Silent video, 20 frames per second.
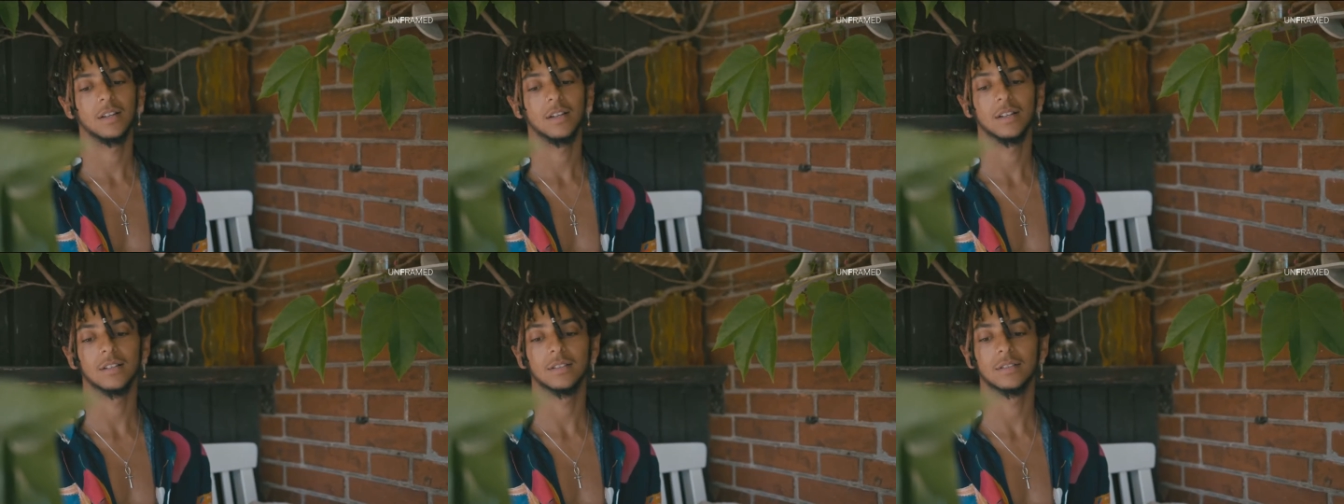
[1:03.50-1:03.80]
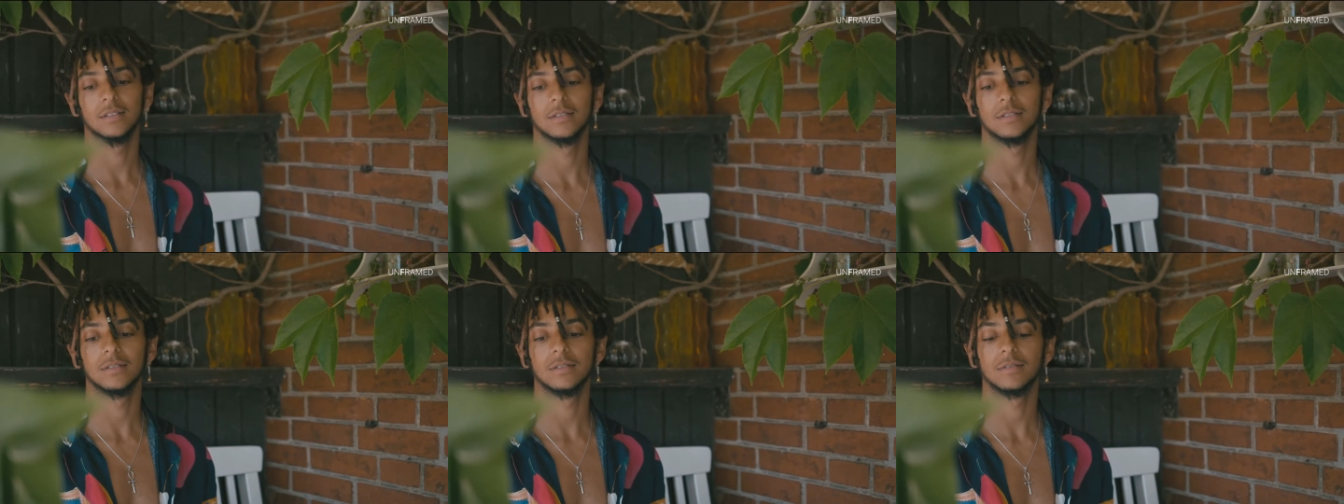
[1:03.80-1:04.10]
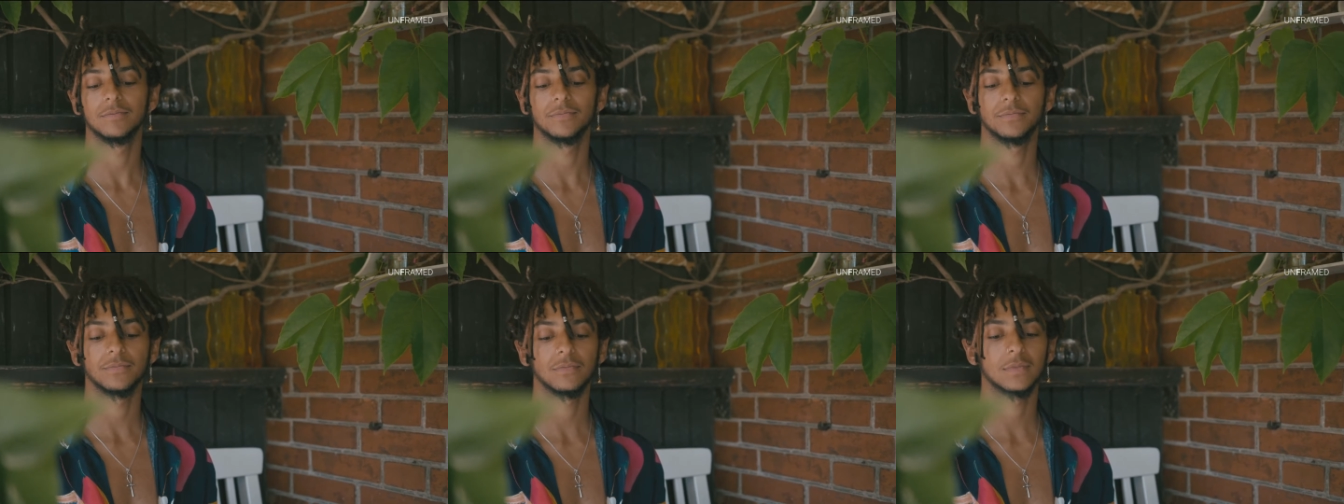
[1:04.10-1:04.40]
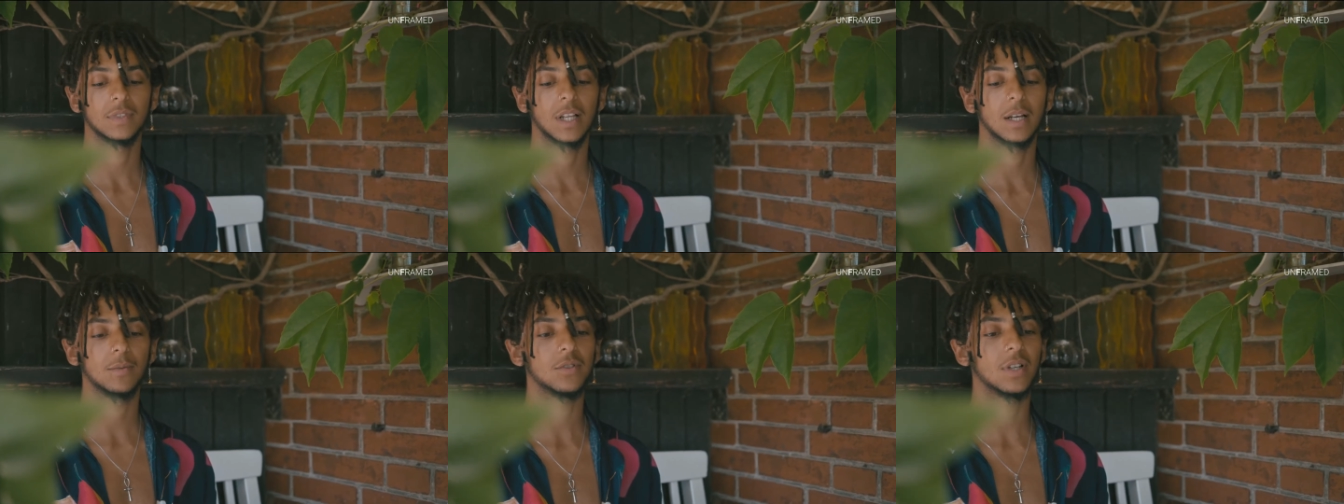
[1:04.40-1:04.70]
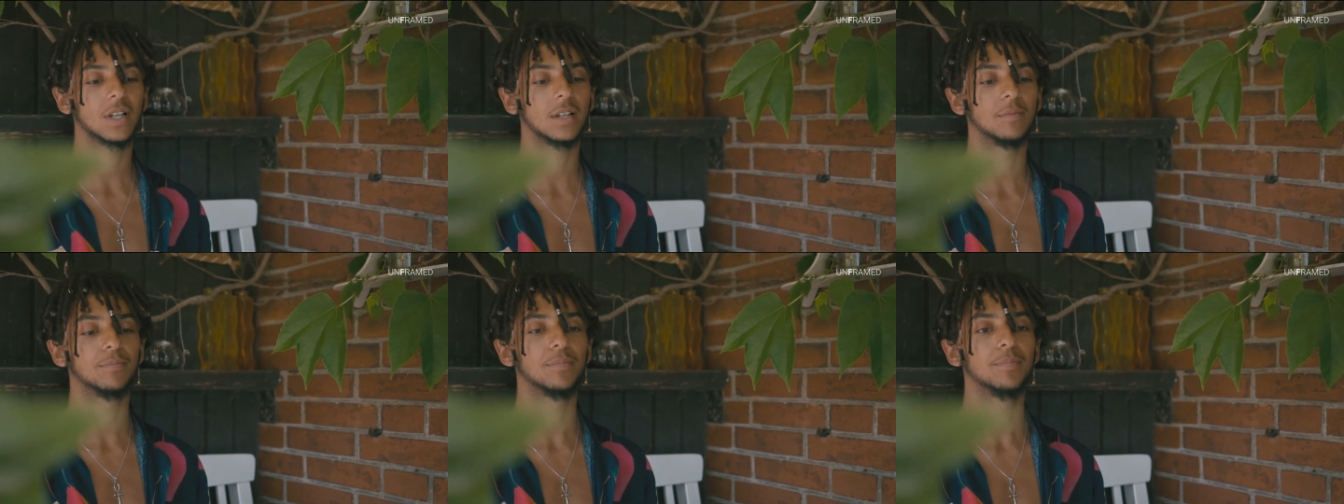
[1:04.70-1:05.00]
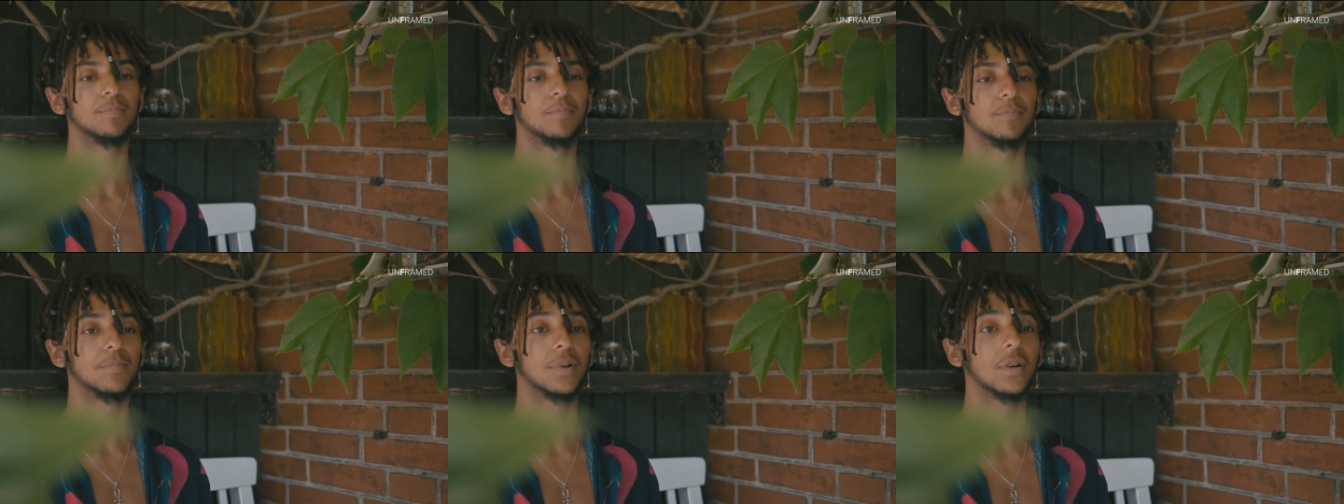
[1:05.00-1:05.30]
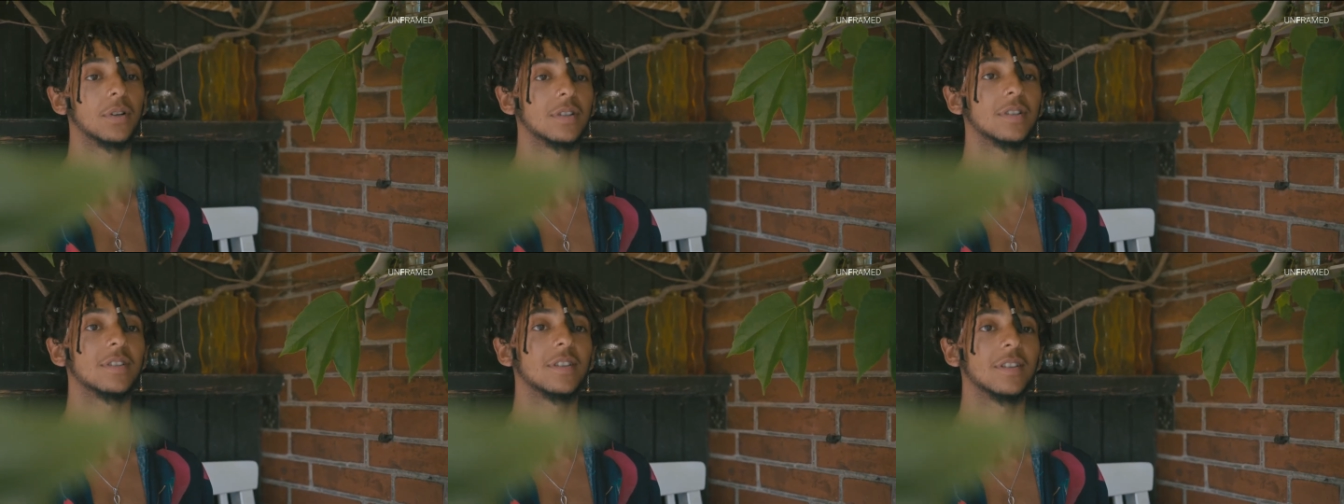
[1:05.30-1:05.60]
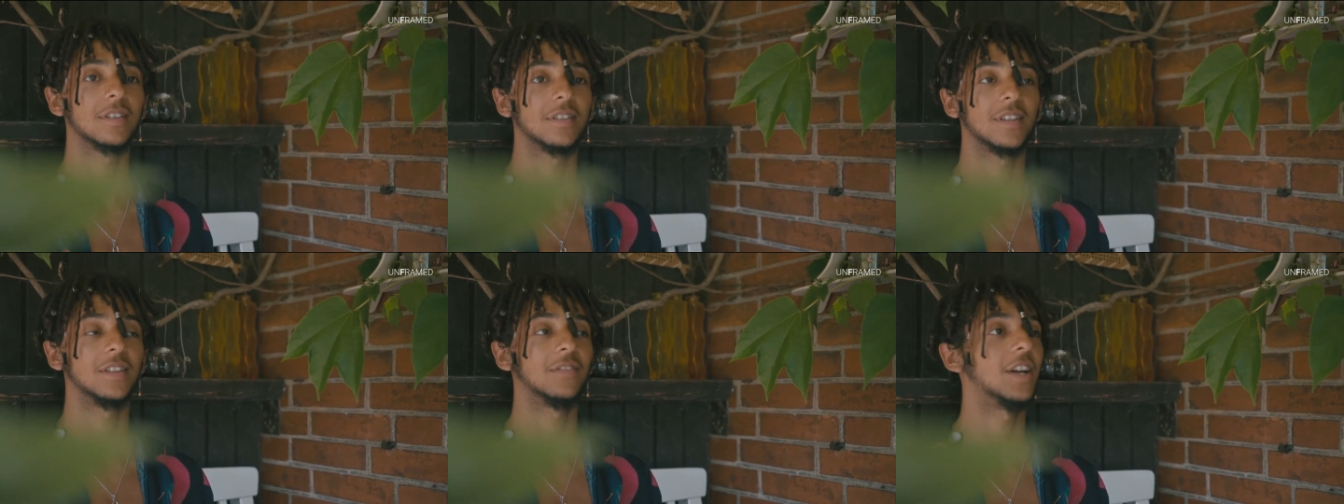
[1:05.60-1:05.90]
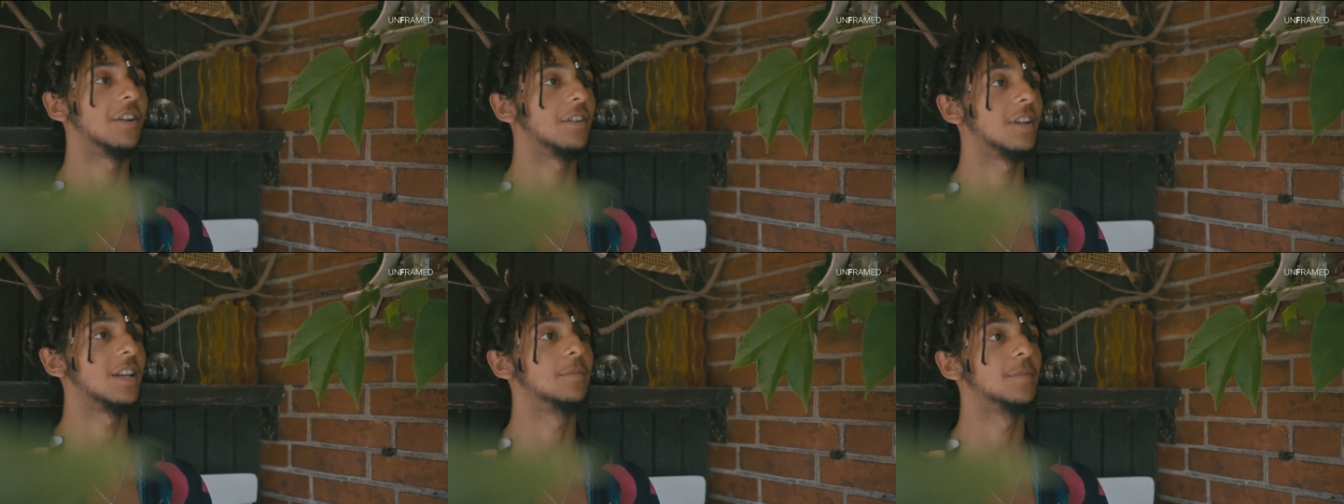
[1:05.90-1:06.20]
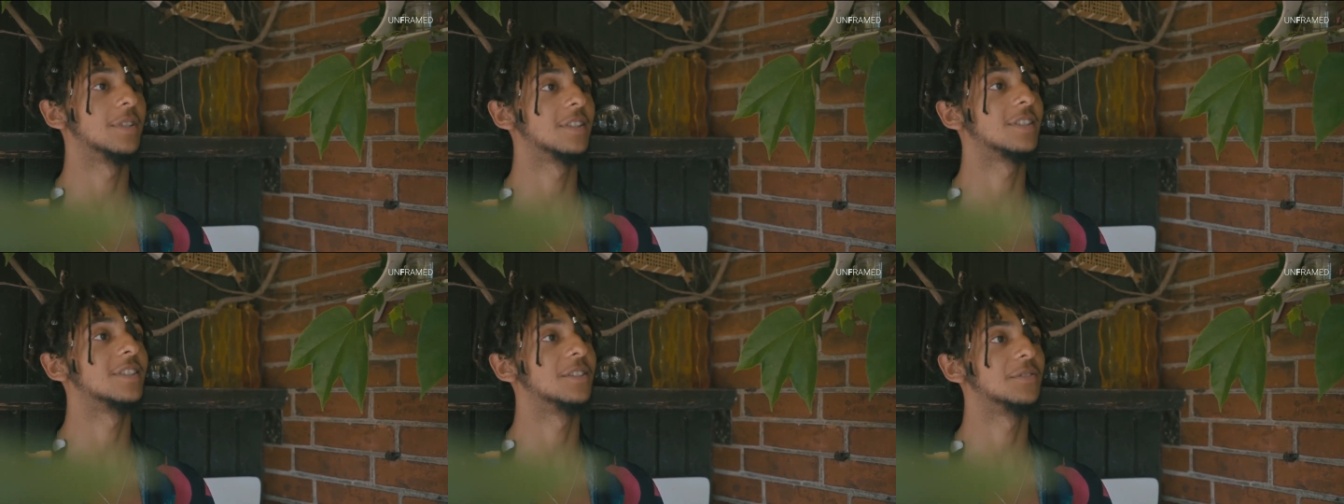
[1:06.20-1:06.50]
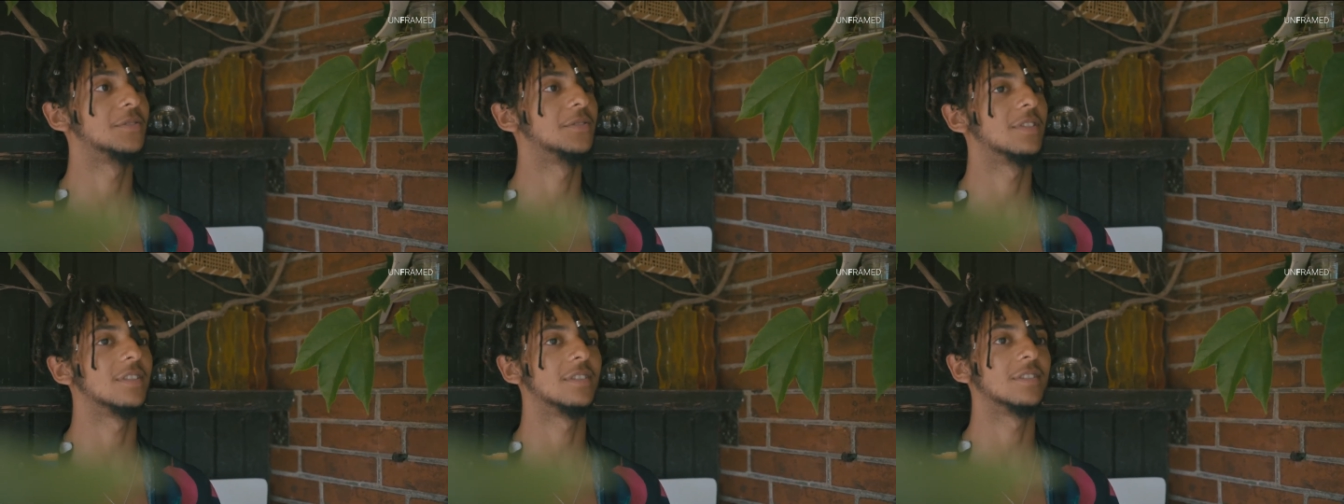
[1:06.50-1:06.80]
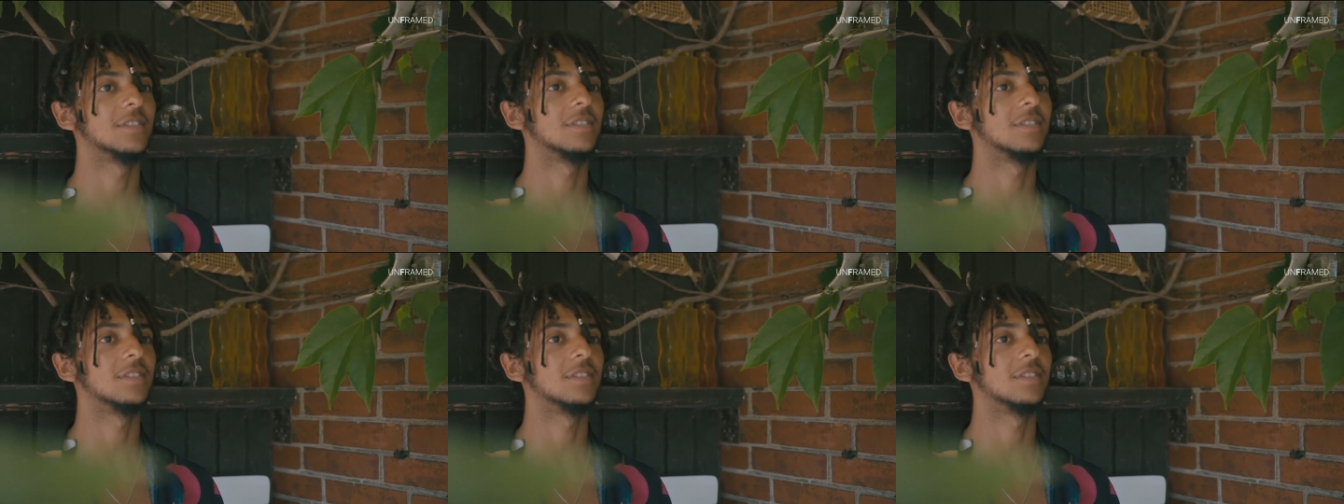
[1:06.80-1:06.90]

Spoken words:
and I'm trying to push the very limits of